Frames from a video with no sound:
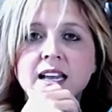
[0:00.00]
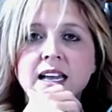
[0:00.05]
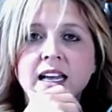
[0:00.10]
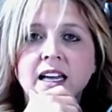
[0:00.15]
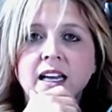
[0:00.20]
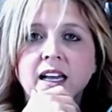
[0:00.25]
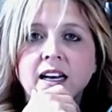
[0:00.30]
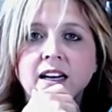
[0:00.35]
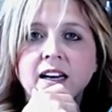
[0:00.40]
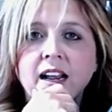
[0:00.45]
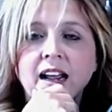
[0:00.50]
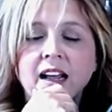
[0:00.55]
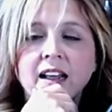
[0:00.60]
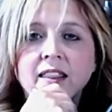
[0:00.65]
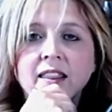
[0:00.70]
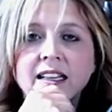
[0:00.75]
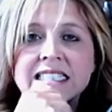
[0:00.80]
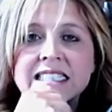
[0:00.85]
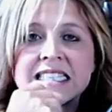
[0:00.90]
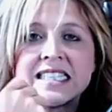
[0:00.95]

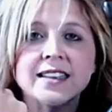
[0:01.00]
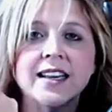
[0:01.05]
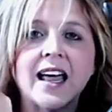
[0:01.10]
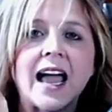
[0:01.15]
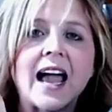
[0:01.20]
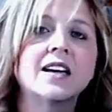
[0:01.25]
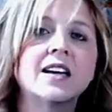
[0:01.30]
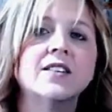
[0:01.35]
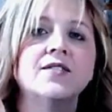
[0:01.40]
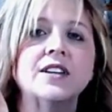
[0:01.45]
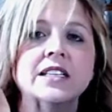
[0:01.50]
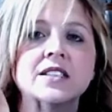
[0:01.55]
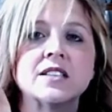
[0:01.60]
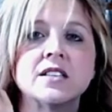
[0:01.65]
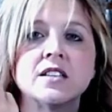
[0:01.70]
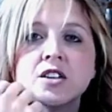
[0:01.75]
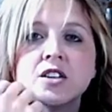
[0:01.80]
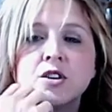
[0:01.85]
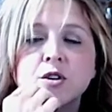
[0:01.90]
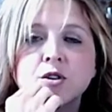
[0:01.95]
and this lack of
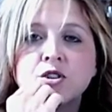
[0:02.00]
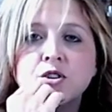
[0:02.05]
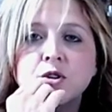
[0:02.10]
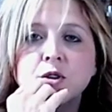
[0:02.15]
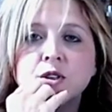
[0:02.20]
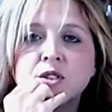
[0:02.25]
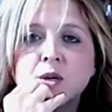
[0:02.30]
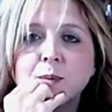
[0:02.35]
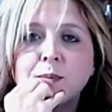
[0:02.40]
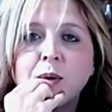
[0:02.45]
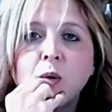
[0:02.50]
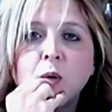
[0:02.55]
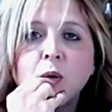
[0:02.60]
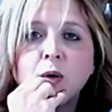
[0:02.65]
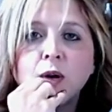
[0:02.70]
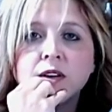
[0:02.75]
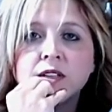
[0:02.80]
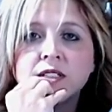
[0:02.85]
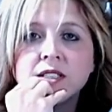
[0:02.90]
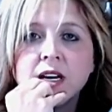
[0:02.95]
institutional
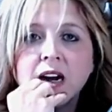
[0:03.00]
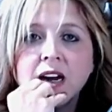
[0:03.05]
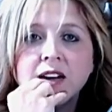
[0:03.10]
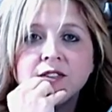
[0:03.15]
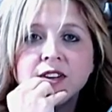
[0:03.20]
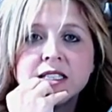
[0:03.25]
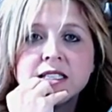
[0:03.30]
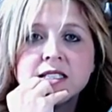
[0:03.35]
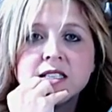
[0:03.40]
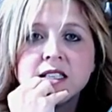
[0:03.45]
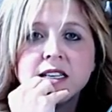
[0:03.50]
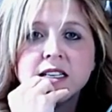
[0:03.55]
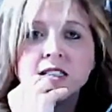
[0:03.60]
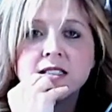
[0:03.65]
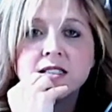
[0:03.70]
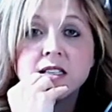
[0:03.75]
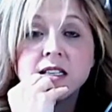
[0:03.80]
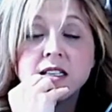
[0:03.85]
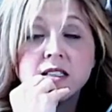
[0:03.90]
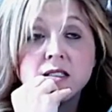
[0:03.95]
support obviously
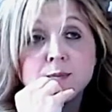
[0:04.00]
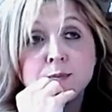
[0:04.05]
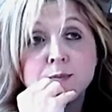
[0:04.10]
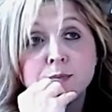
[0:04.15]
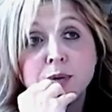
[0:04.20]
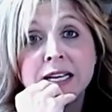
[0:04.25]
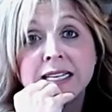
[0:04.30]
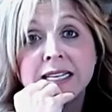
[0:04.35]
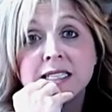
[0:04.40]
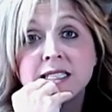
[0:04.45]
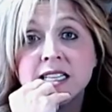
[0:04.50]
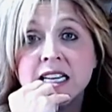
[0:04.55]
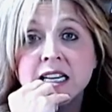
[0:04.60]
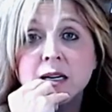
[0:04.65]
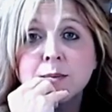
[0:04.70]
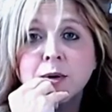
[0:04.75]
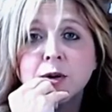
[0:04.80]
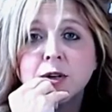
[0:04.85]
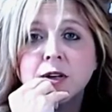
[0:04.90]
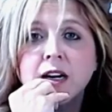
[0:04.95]
is putting a
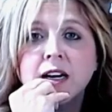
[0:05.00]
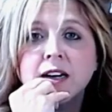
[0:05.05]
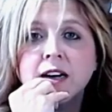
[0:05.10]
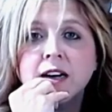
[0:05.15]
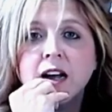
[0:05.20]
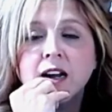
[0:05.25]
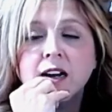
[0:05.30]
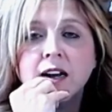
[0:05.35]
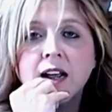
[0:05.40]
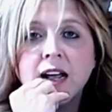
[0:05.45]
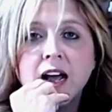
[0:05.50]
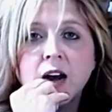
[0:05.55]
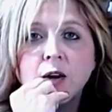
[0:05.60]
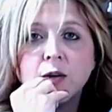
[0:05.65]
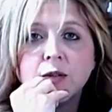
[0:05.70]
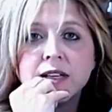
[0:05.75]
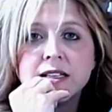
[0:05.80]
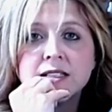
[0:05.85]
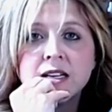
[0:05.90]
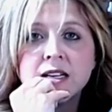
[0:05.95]
damper on
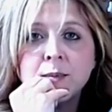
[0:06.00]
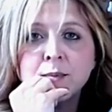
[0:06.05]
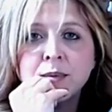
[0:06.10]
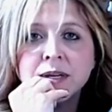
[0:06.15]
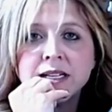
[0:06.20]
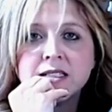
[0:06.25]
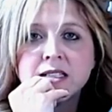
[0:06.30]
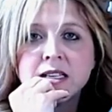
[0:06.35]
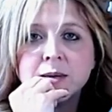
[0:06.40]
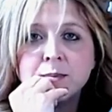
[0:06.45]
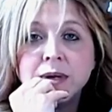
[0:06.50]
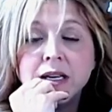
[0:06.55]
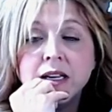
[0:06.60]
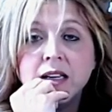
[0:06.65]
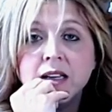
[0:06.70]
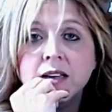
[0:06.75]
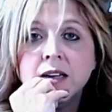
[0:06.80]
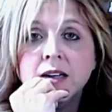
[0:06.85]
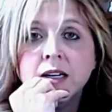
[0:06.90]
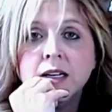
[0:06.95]
how these companies can be